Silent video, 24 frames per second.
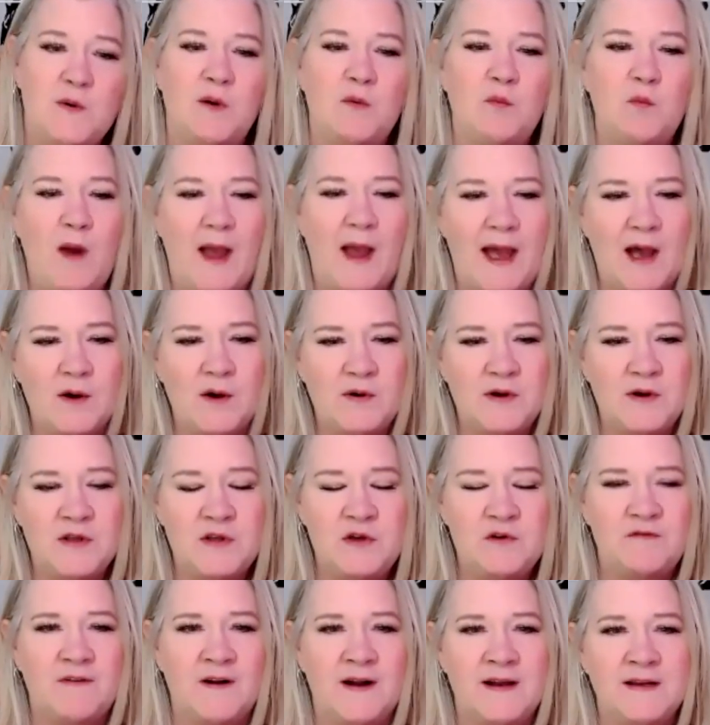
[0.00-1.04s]
are, how can
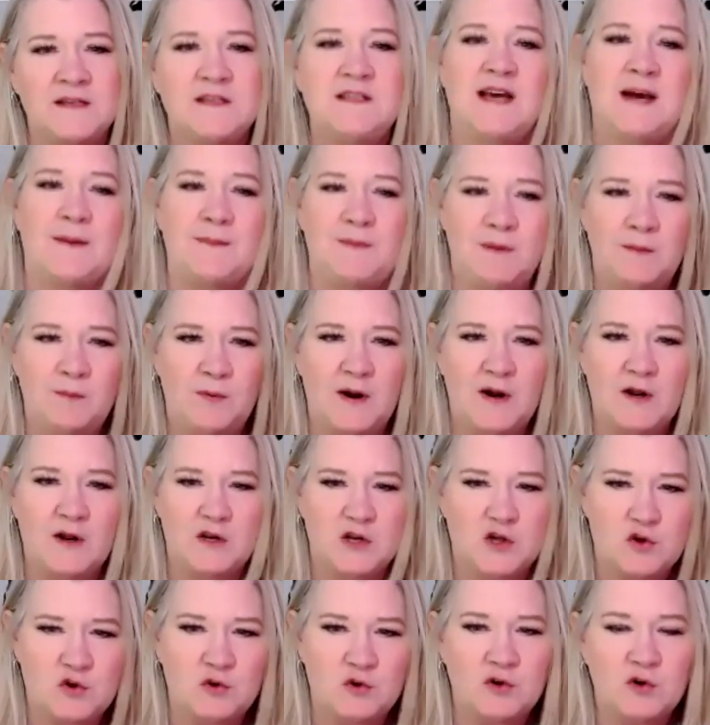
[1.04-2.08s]
you find a tapping
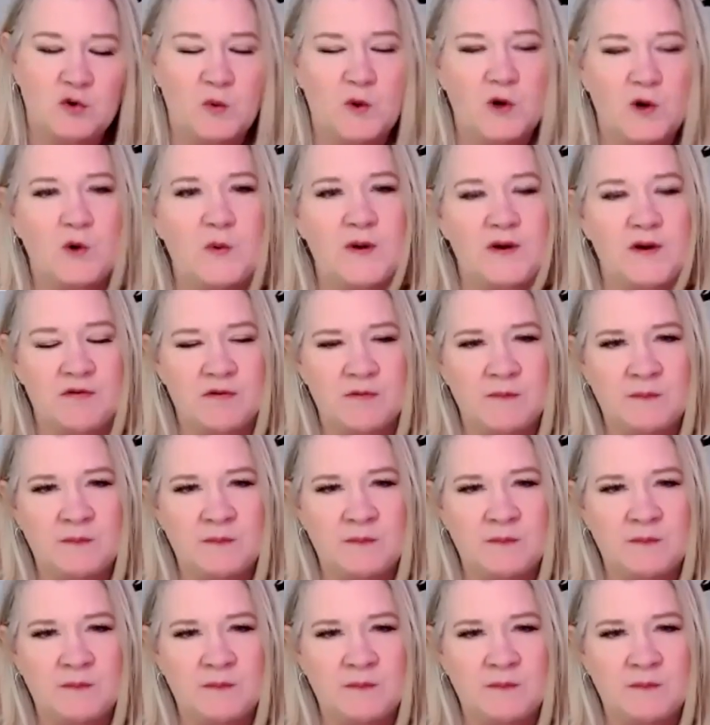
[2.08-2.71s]
practitioner to work with?